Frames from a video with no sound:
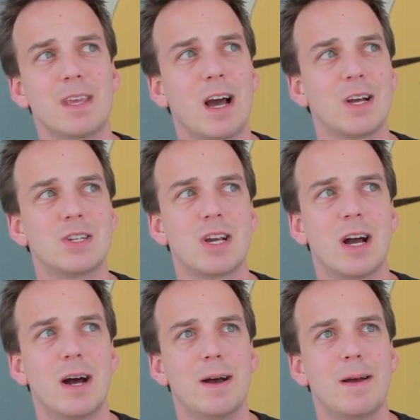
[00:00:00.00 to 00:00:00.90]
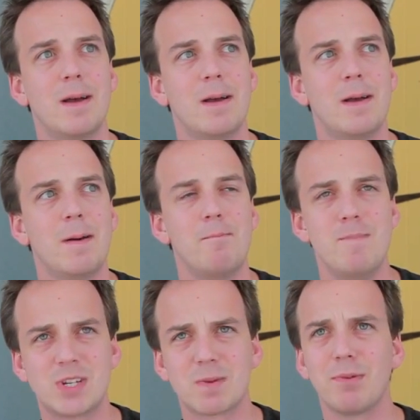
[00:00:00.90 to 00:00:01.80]
gosh, uh,
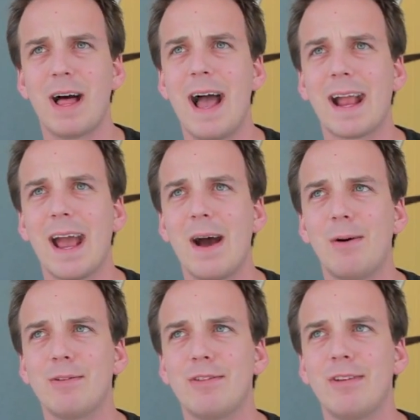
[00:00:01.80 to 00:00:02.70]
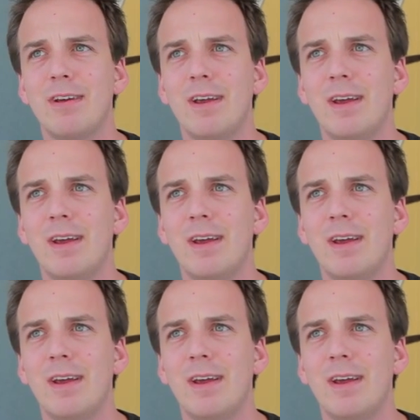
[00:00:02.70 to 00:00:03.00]
Mr. Blackout,